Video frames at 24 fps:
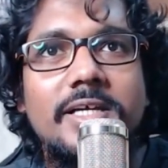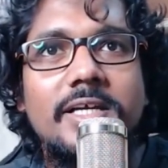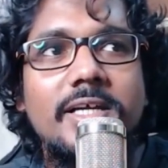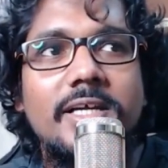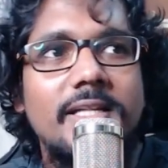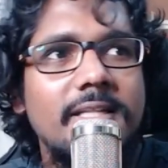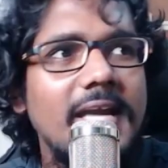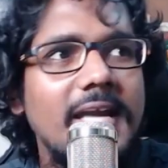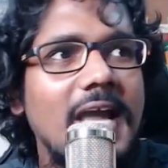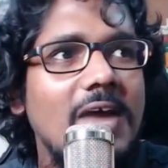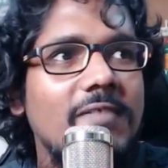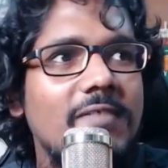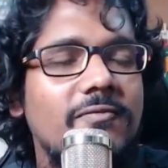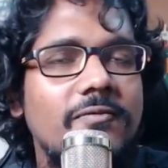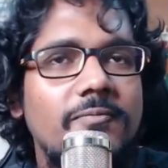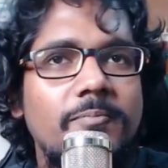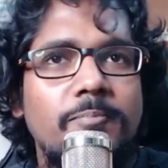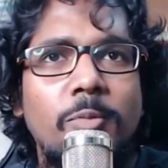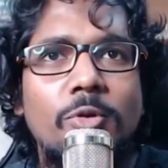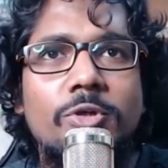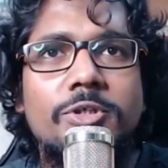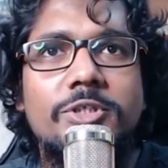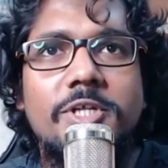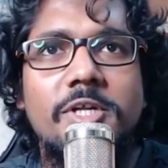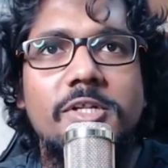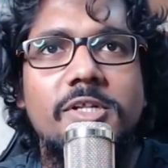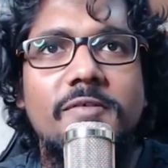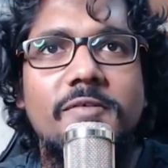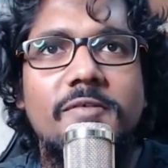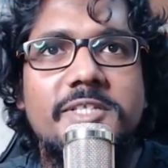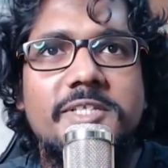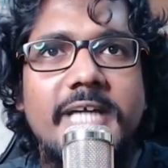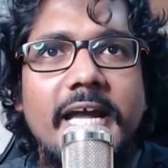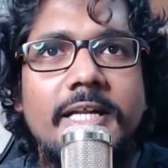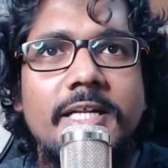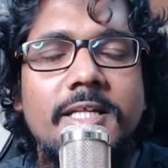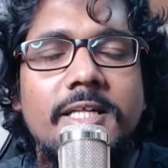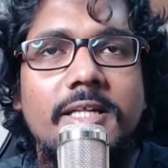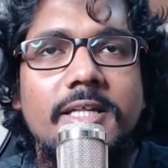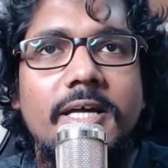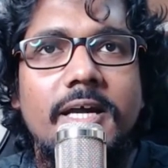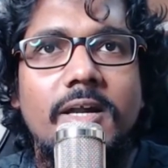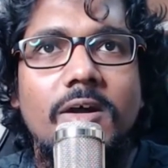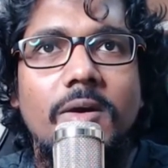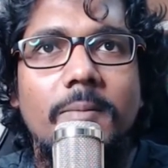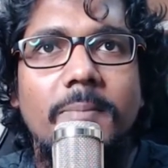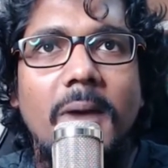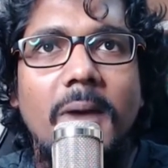They have posters of Stalin in
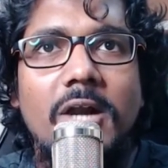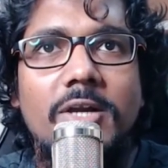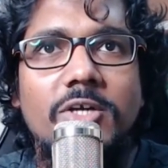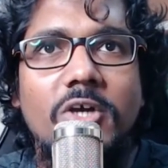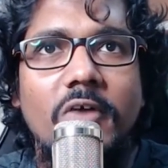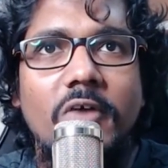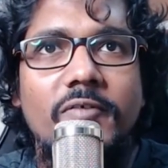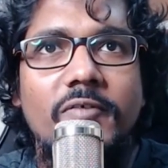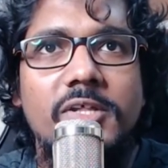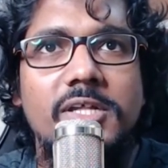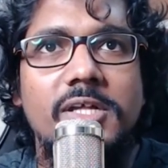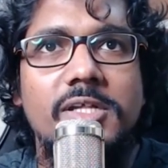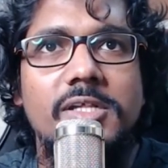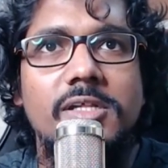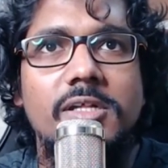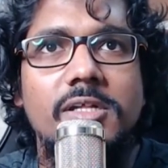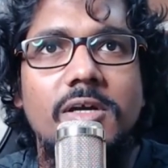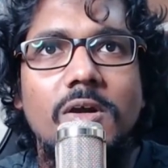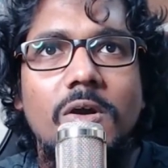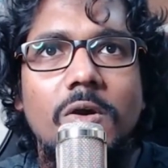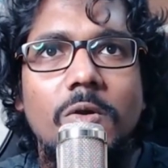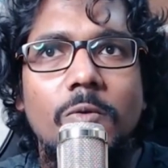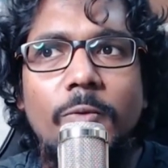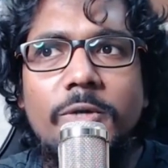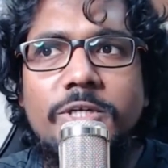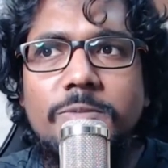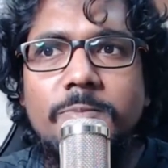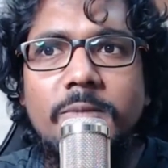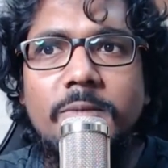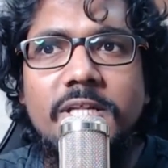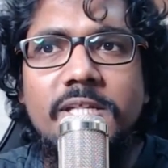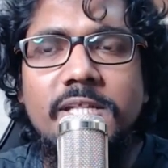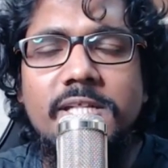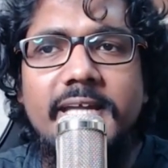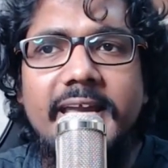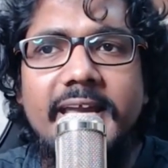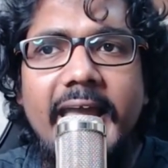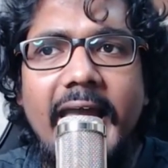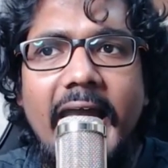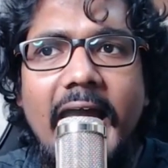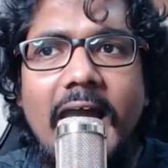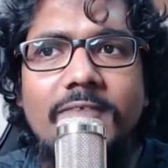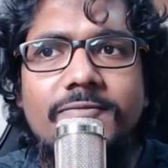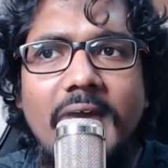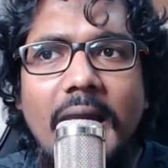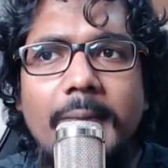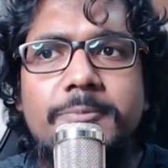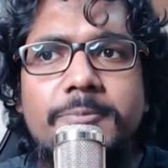their party offices, which means they
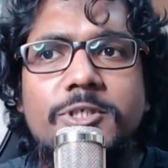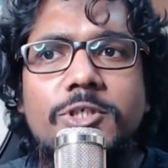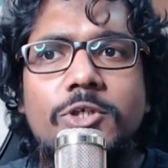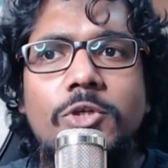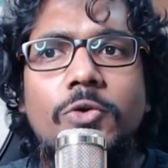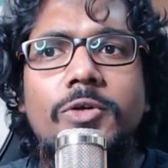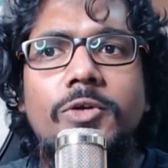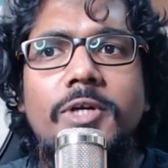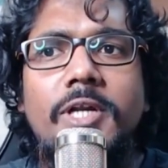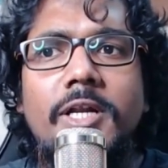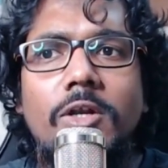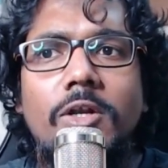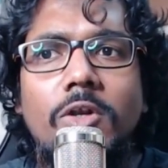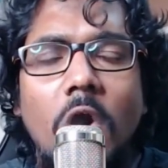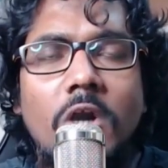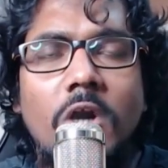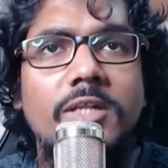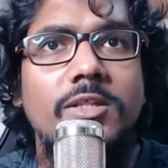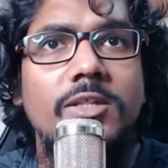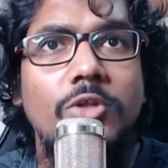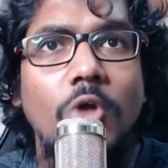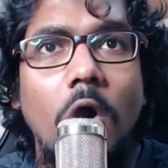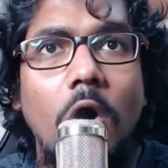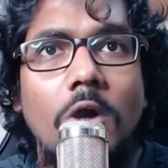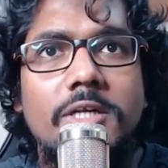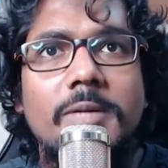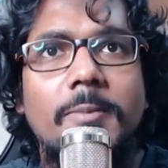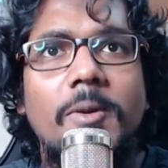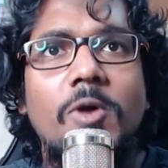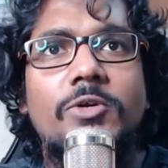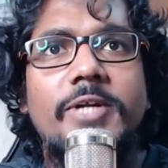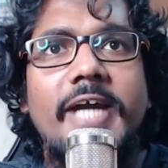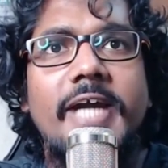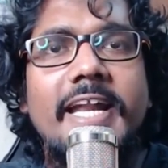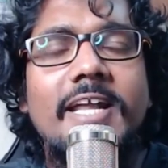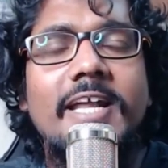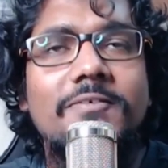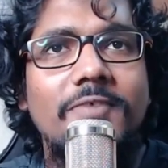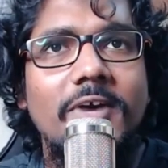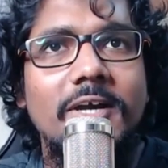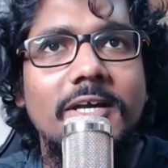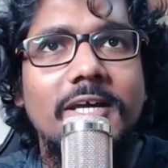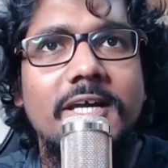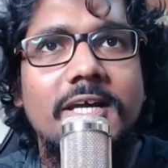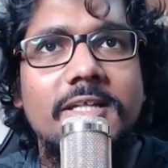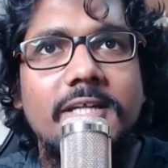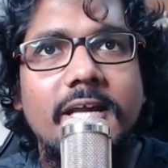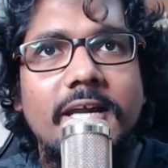have absolutely not thought about any
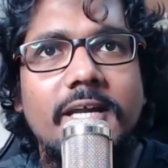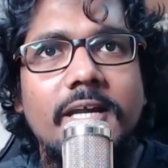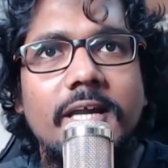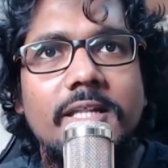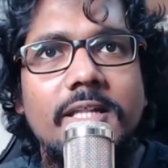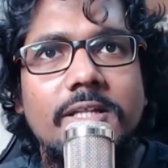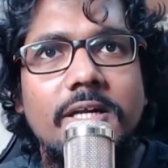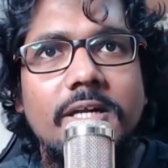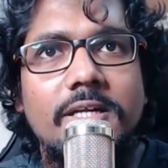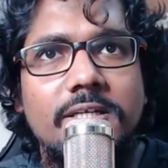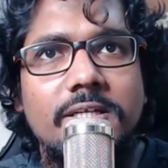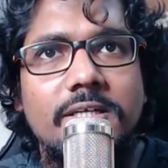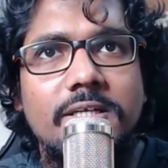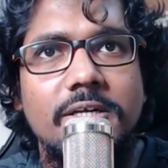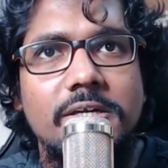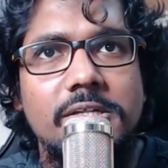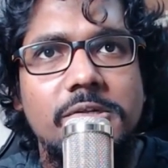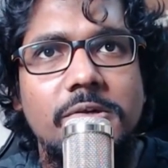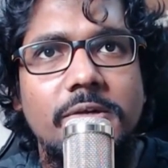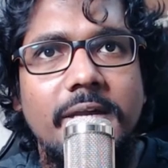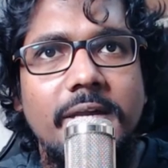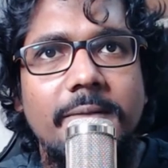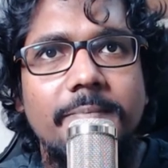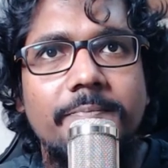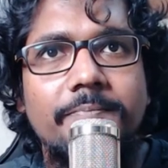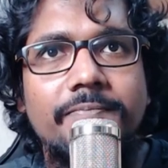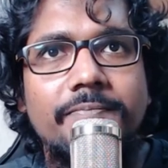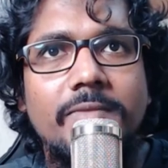fucking thing in 30 years, okay?